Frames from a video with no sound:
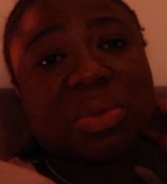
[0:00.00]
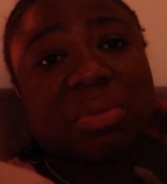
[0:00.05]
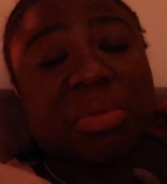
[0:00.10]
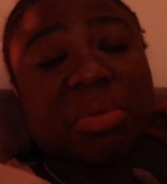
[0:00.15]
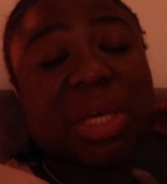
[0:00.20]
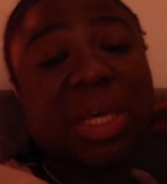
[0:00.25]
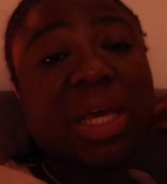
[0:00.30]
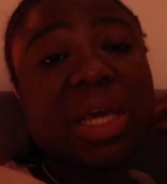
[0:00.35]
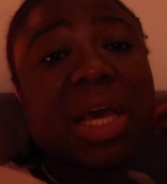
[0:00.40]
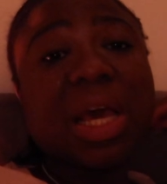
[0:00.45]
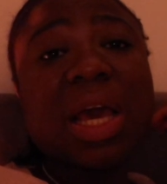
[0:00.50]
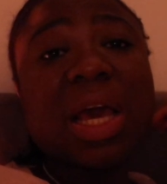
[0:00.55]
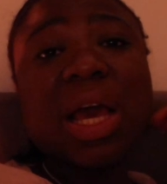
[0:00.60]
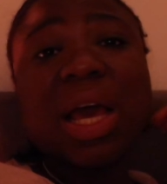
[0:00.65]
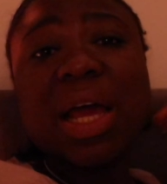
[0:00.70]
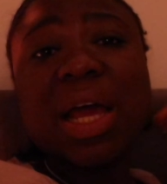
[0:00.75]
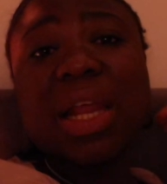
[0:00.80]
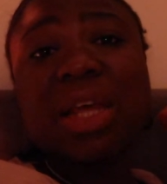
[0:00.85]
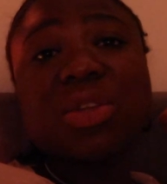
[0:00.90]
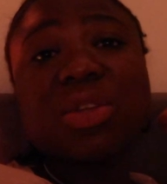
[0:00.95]
with me
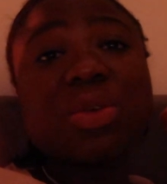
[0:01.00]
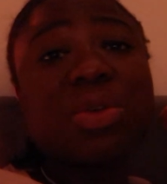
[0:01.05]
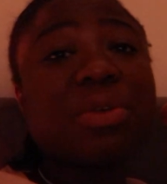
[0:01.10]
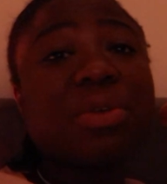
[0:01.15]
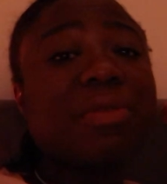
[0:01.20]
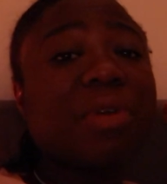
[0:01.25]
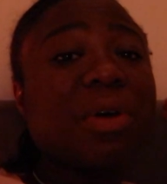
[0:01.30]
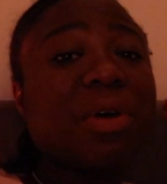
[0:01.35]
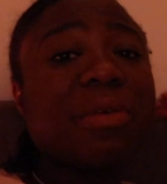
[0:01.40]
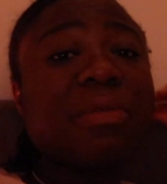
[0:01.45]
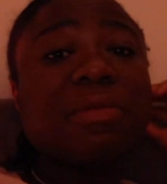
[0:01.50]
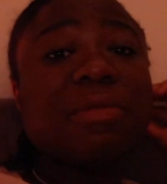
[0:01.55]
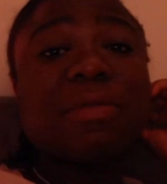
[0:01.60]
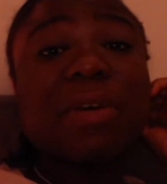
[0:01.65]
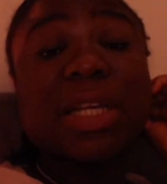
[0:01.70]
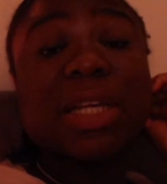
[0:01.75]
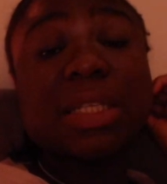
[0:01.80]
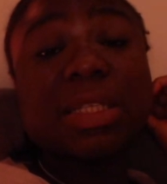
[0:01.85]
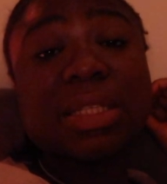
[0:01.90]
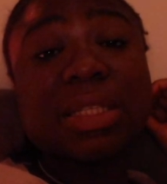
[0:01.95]
and I don't know if I'll even
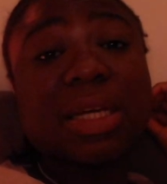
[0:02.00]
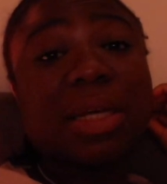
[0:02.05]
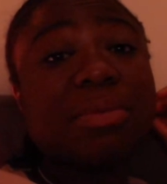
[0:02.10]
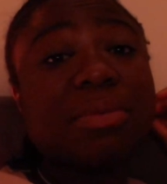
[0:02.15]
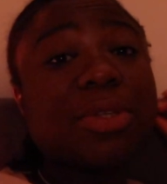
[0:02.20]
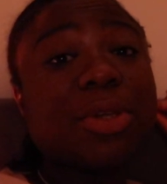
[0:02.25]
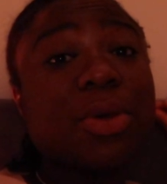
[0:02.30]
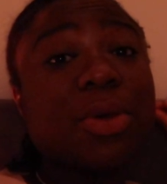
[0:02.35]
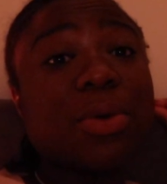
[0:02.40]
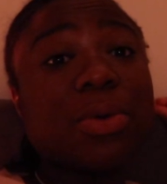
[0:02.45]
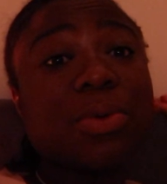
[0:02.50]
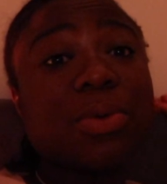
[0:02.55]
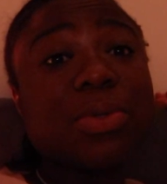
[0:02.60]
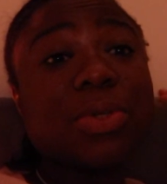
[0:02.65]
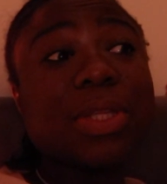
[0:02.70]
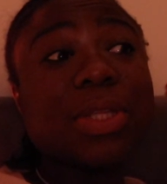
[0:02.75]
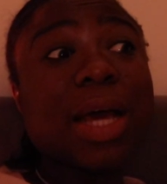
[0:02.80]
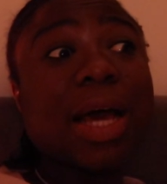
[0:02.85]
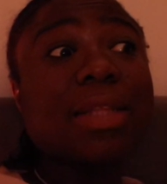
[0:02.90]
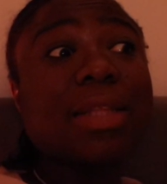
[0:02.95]
find the time to go
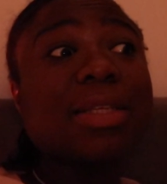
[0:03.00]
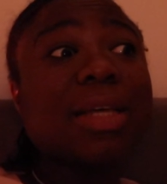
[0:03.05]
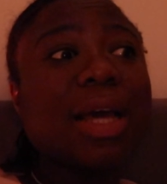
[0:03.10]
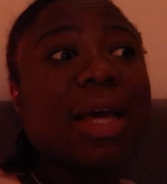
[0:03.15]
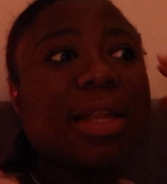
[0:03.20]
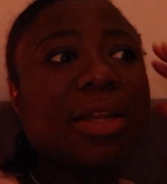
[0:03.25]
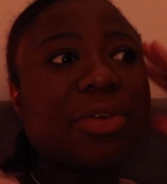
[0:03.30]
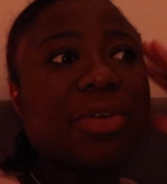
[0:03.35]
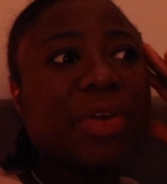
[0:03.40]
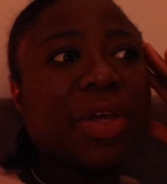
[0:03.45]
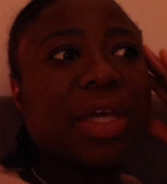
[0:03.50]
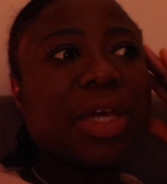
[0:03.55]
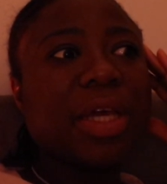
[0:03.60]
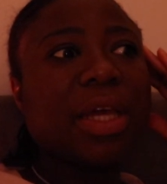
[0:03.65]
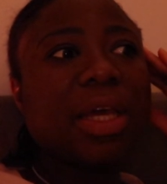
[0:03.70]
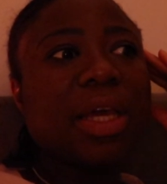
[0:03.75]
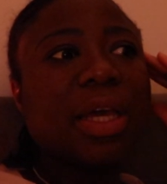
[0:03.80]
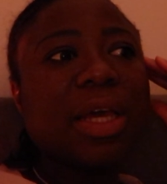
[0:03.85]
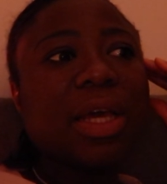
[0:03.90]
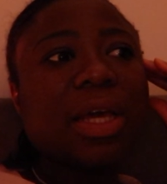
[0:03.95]
to the art gallery